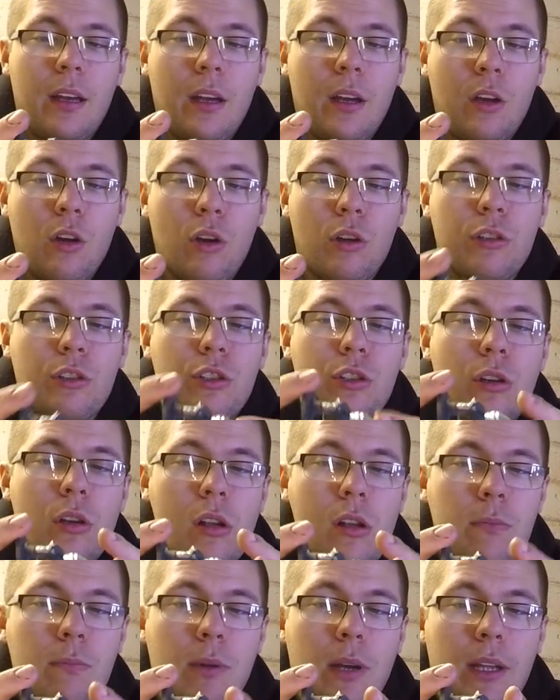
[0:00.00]

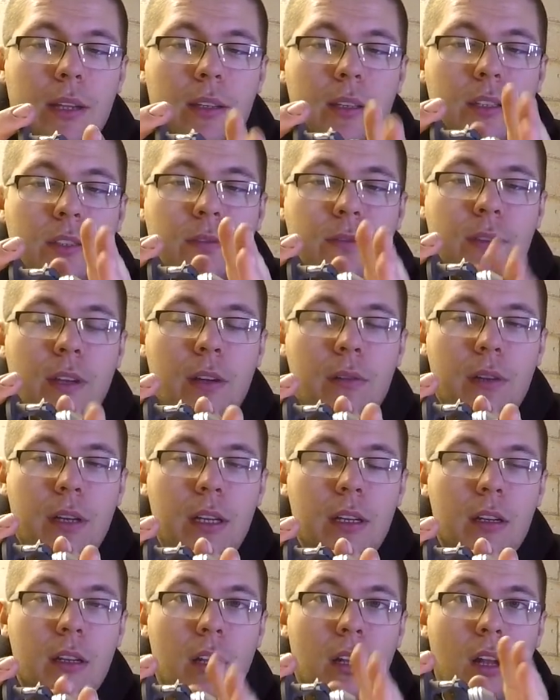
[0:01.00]
controlled by this
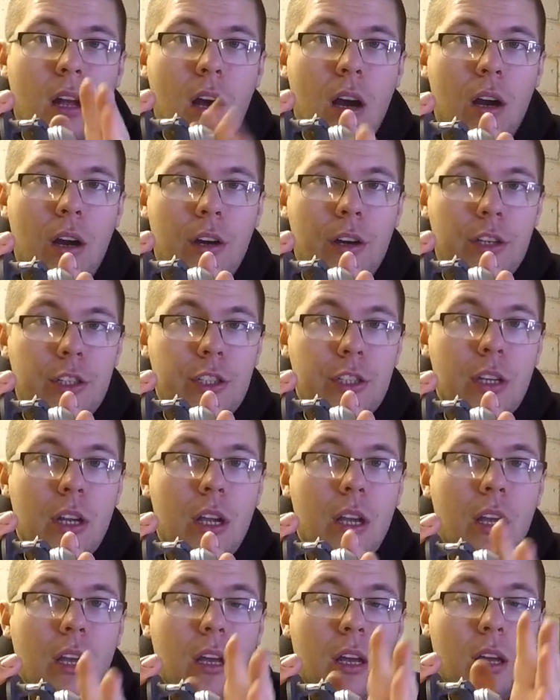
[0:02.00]
very large
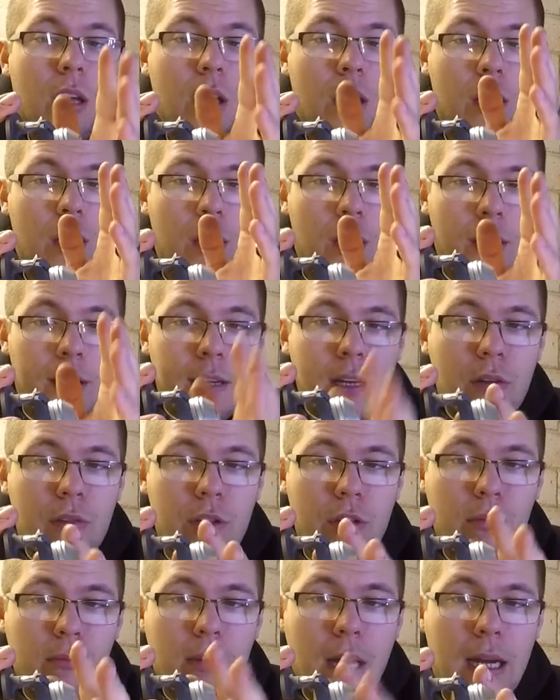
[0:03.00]

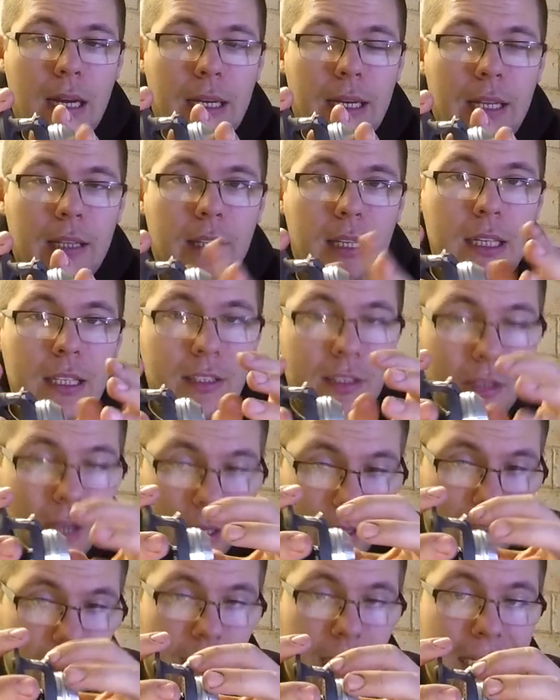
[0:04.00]
neodymium magnet. It's
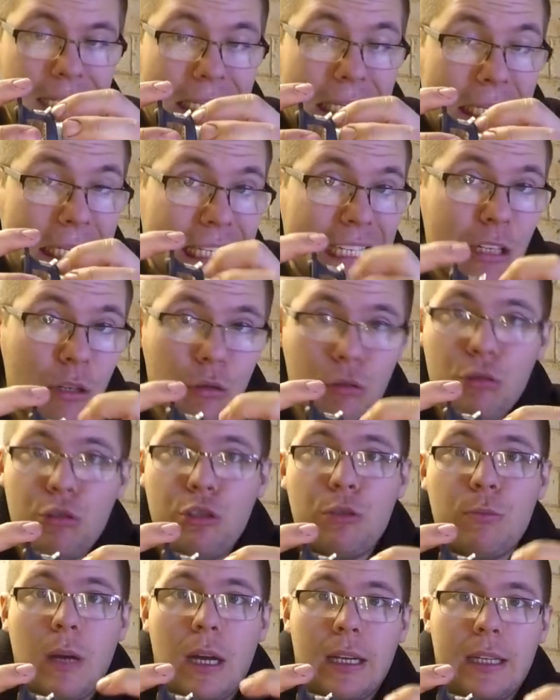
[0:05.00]
not a
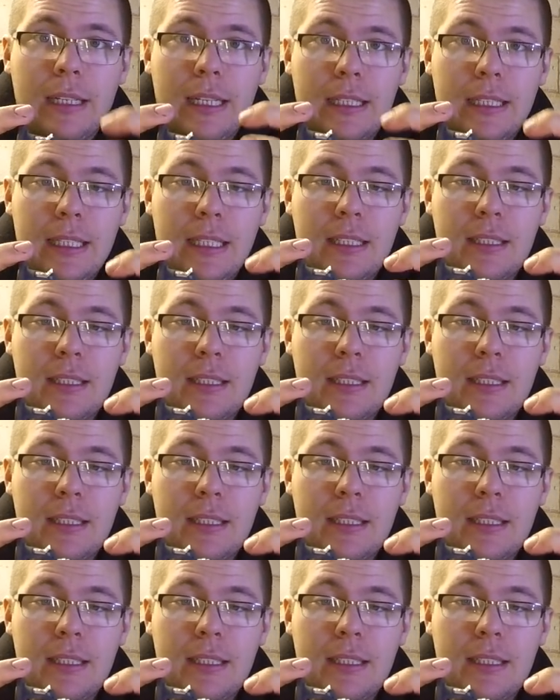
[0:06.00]
huge magnet in